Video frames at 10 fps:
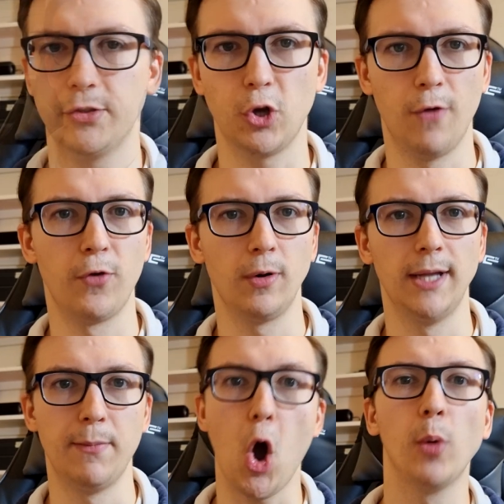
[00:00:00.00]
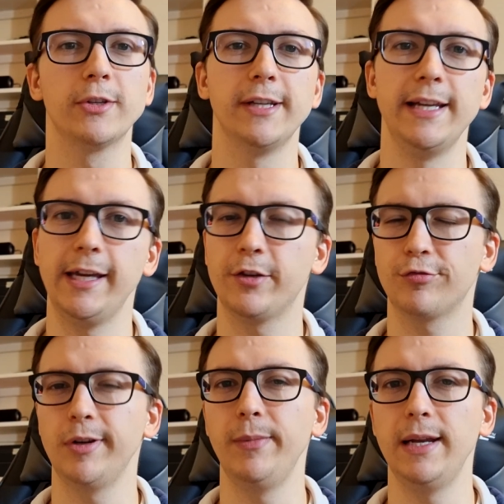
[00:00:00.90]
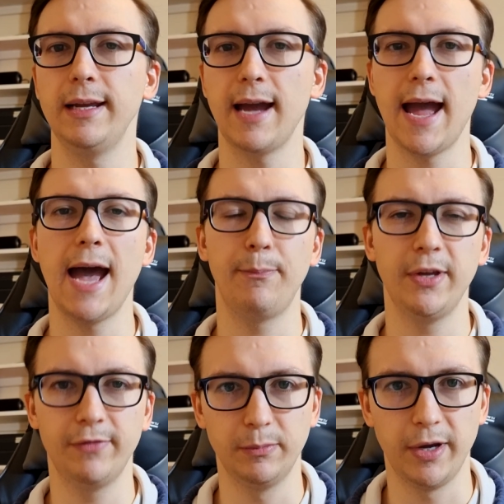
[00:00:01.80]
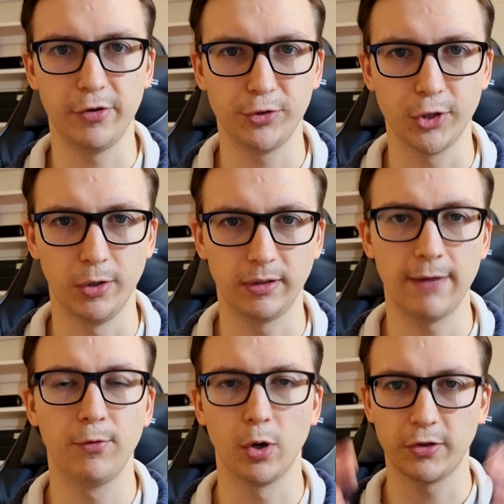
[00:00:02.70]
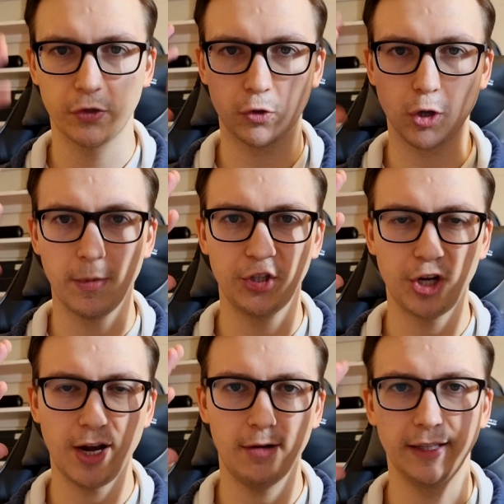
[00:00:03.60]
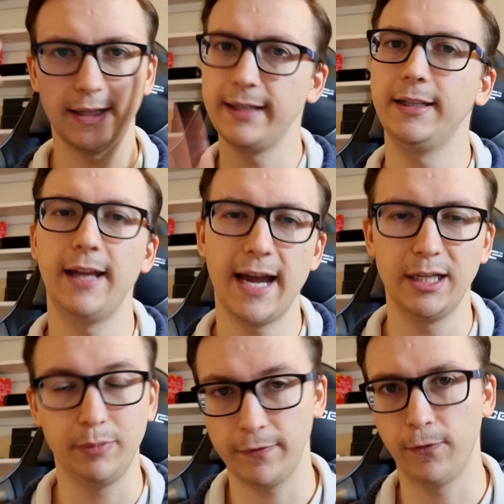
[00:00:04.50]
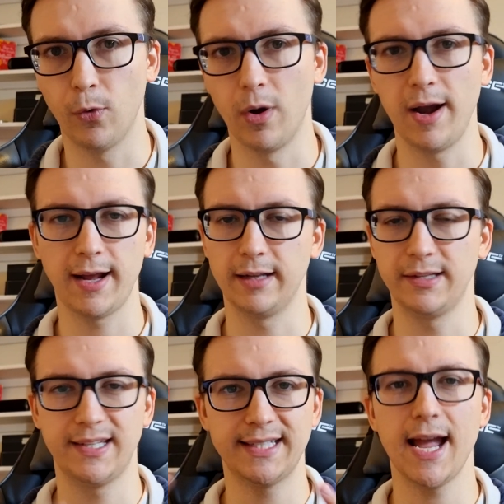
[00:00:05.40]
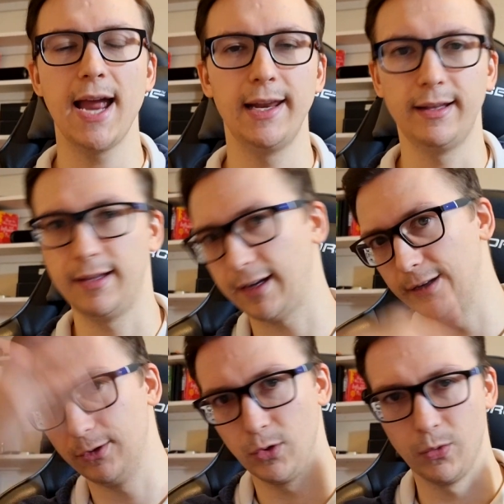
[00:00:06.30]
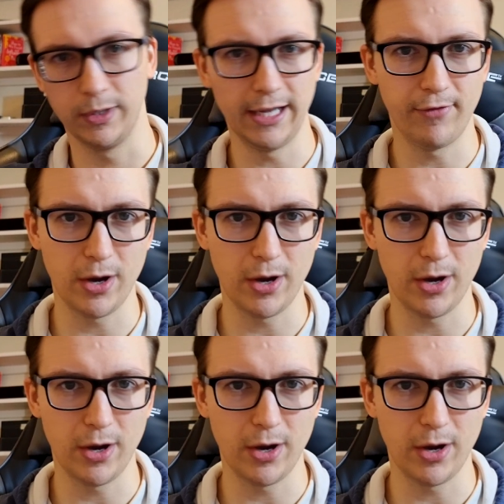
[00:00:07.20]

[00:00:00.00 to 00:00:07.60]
So overall, I'm obviously extremely happy with my result. I've got so much hair that I didn't have before. I can style it, I can do whatever I